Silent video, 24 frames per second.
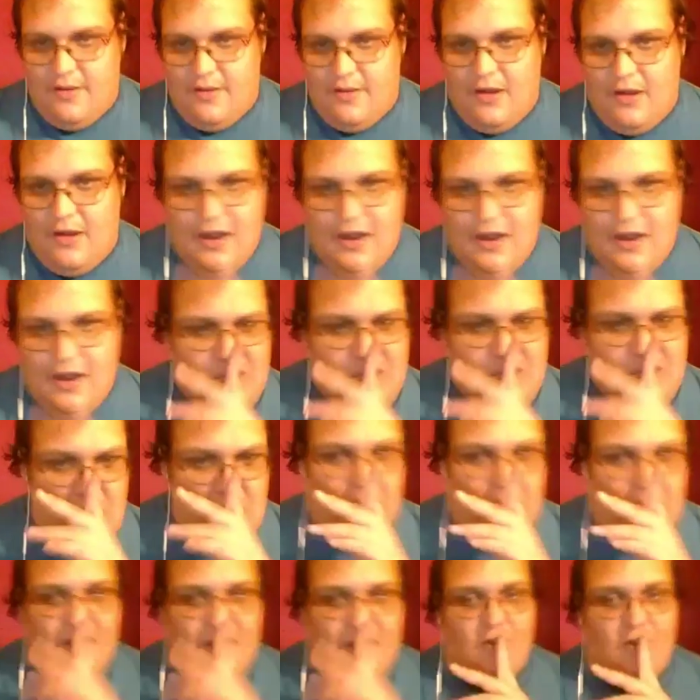can be a bit
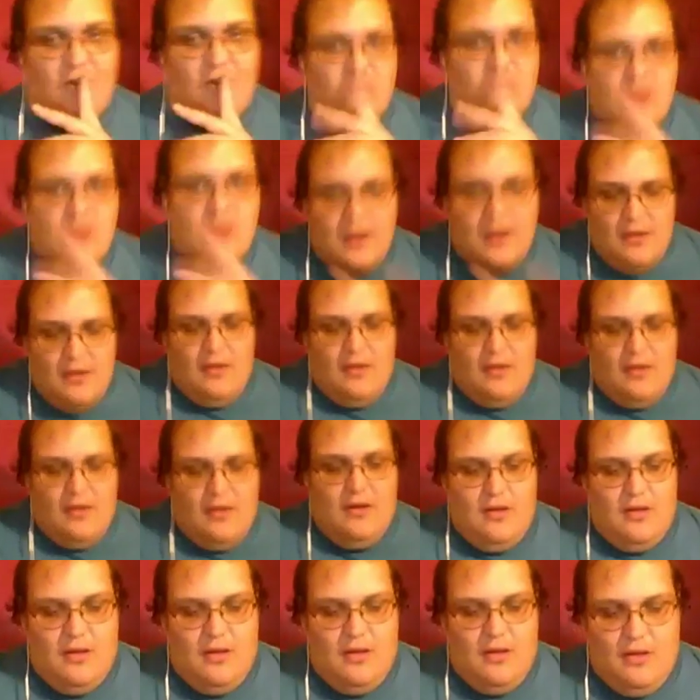daunting,
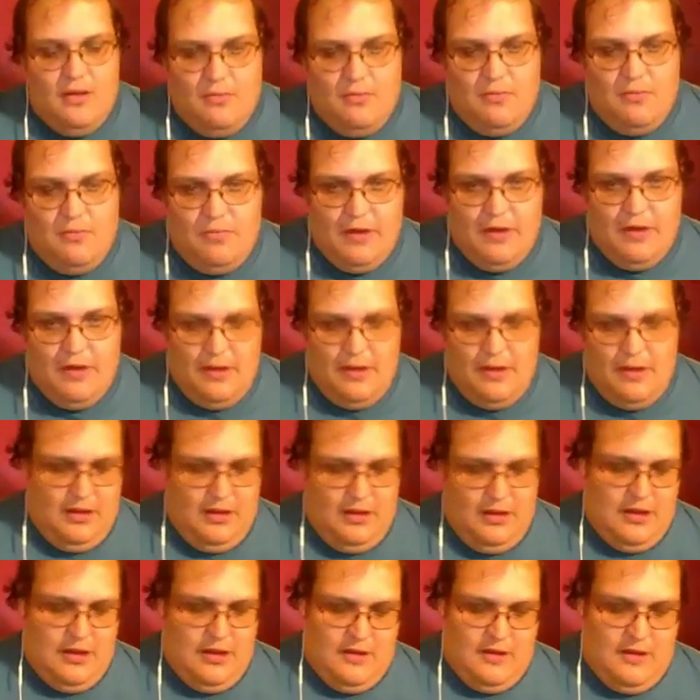but
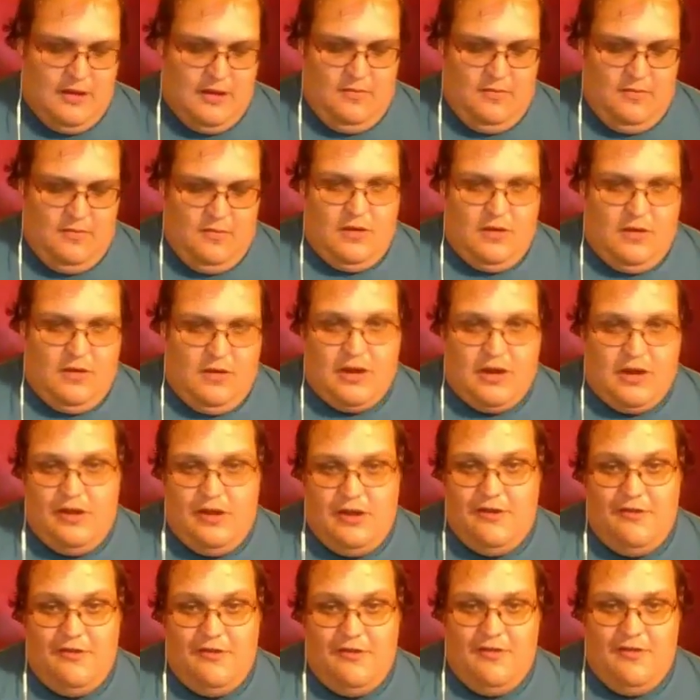what can you
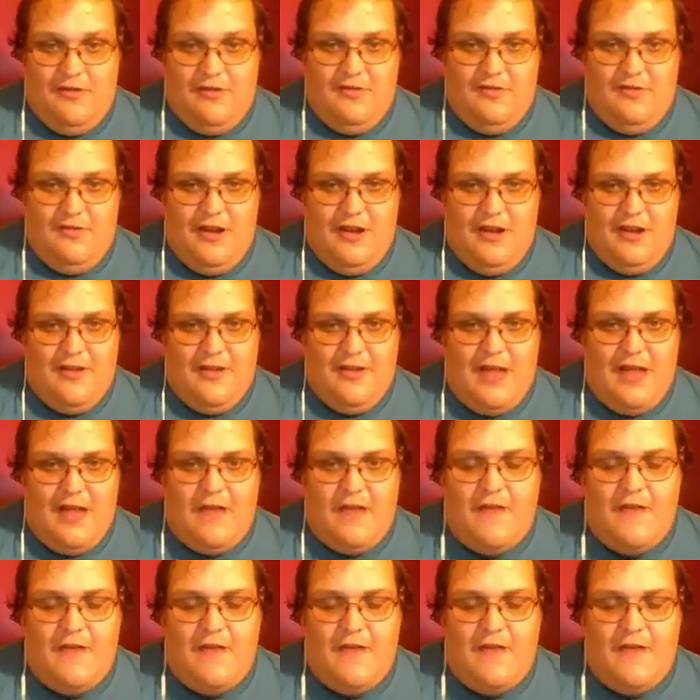do? It's life.